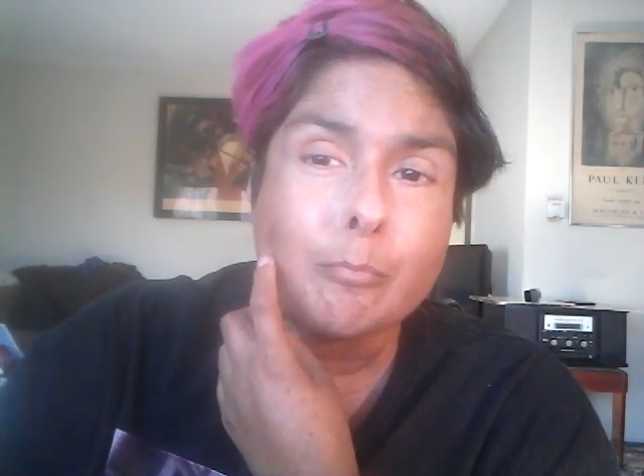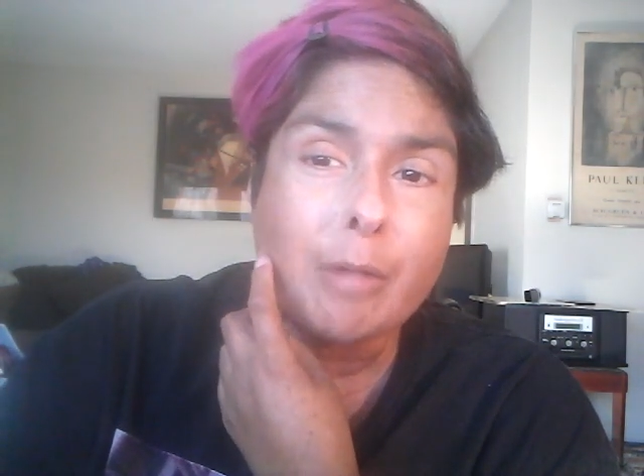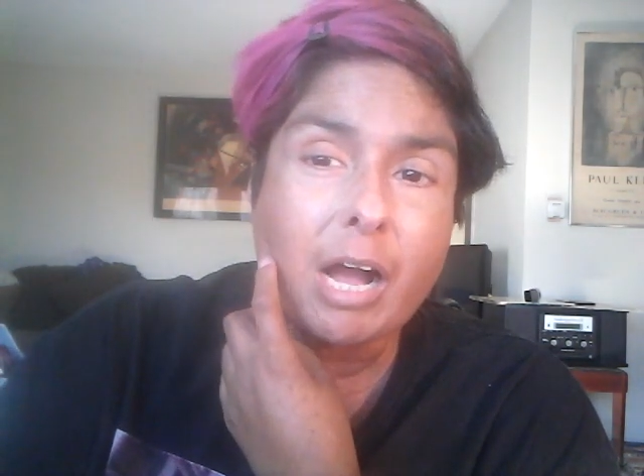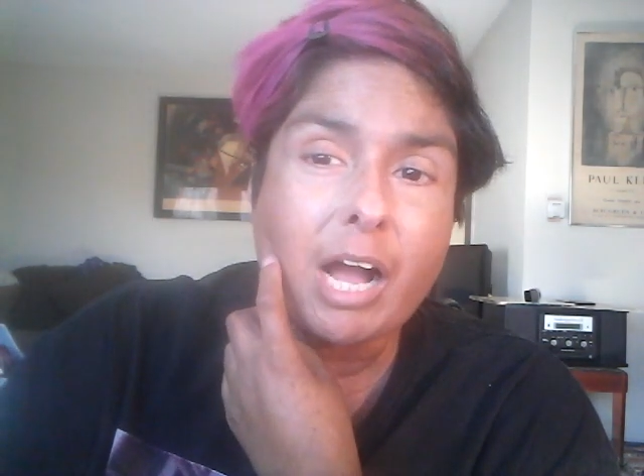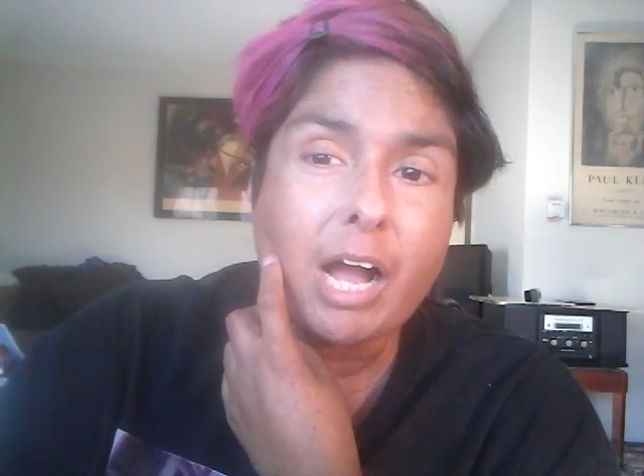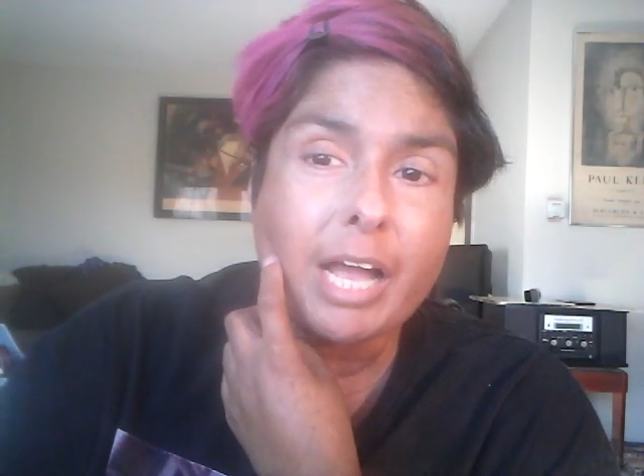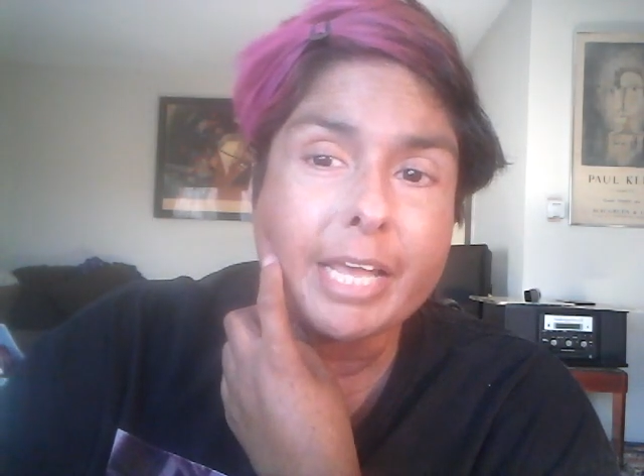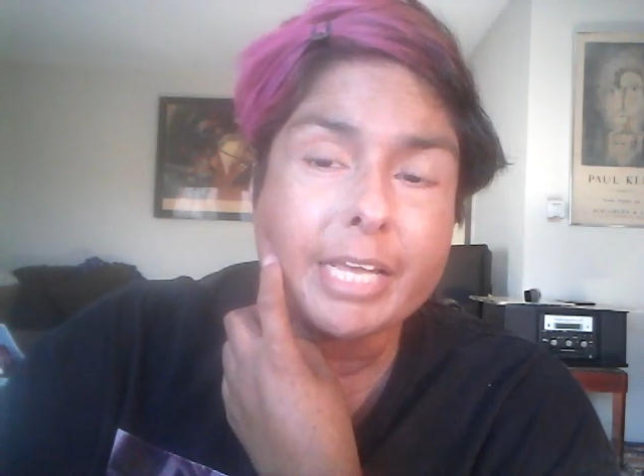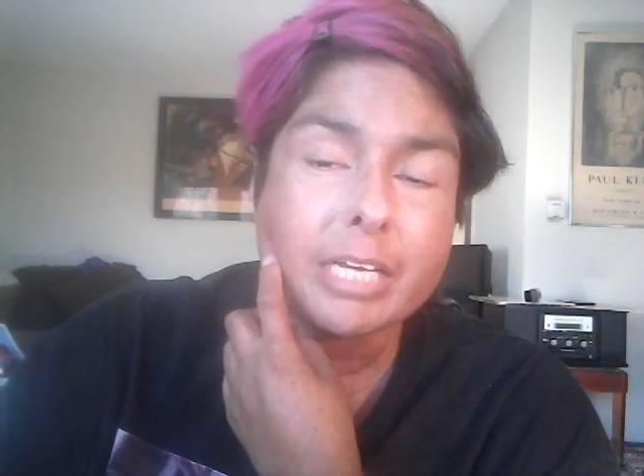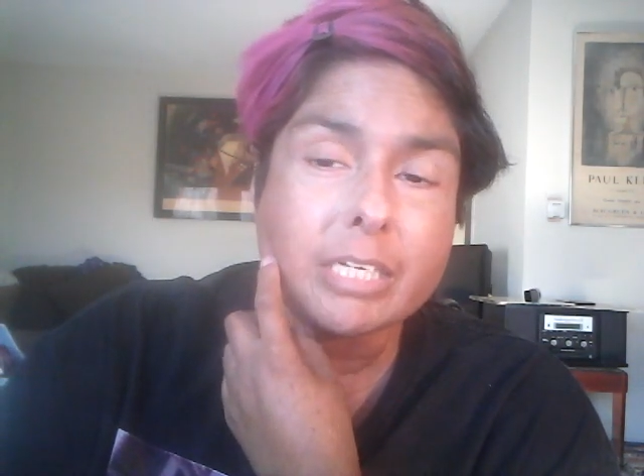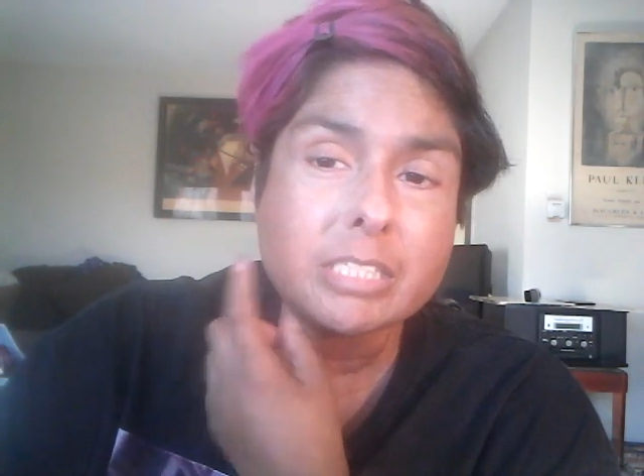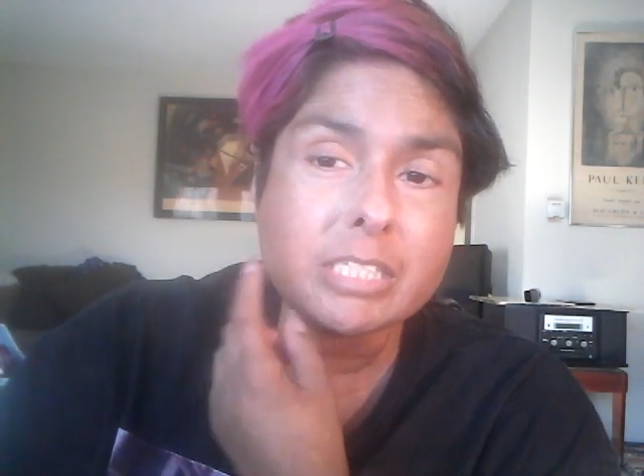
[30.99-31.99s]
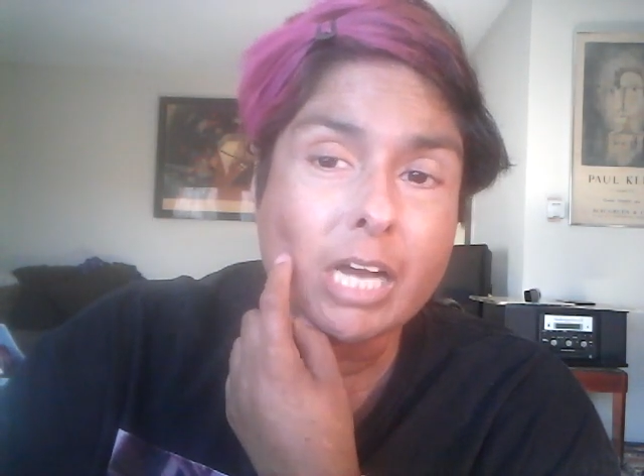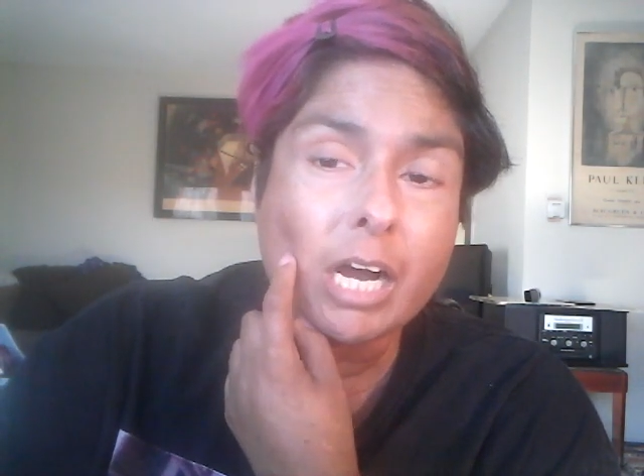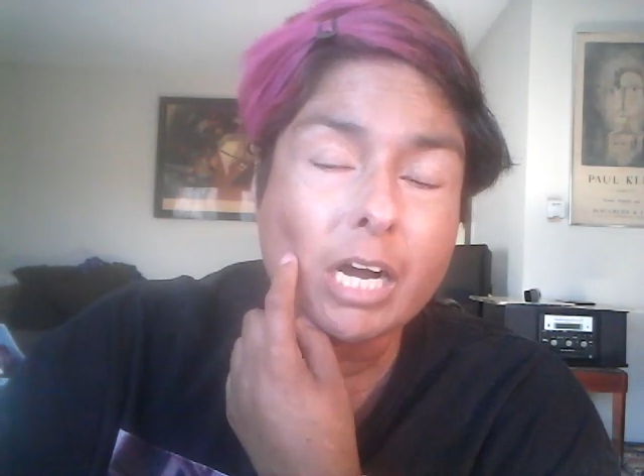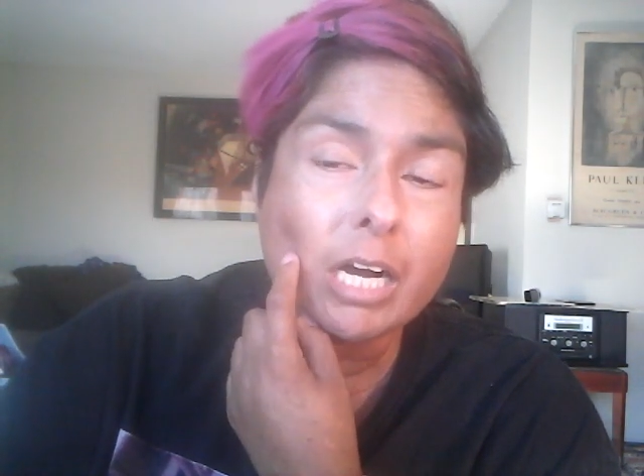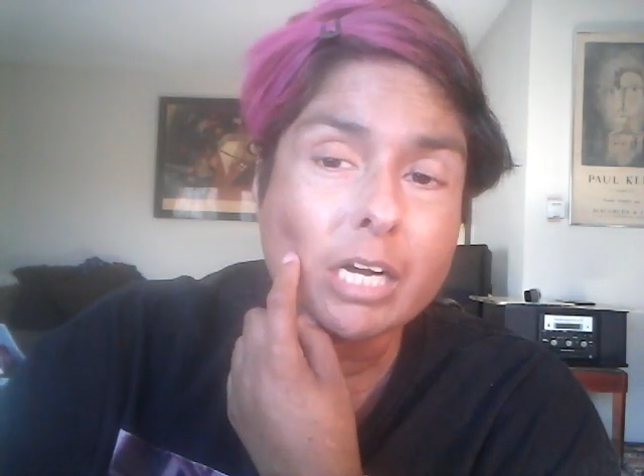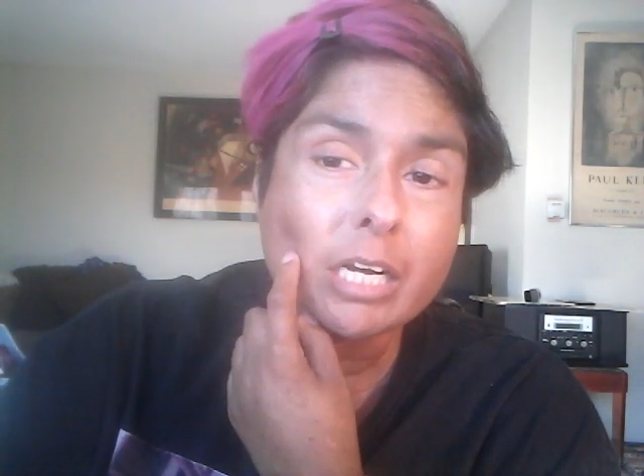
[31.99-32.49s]
my
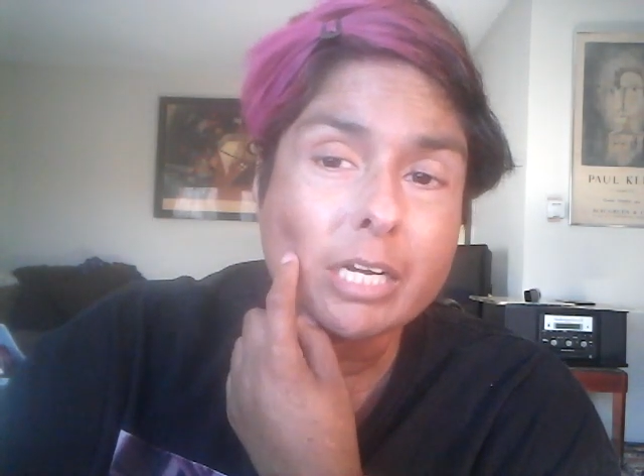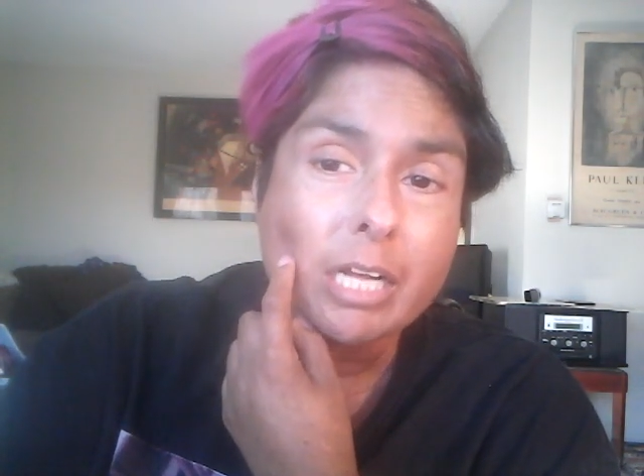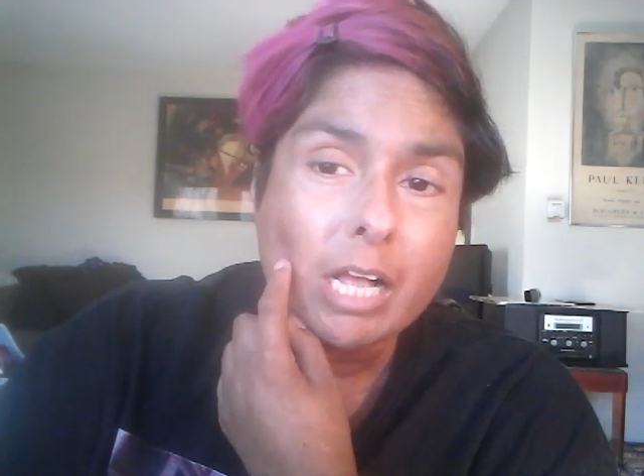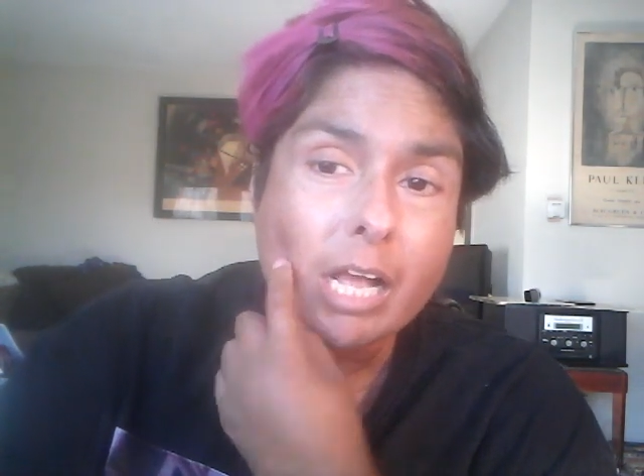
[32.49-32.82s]
tongue,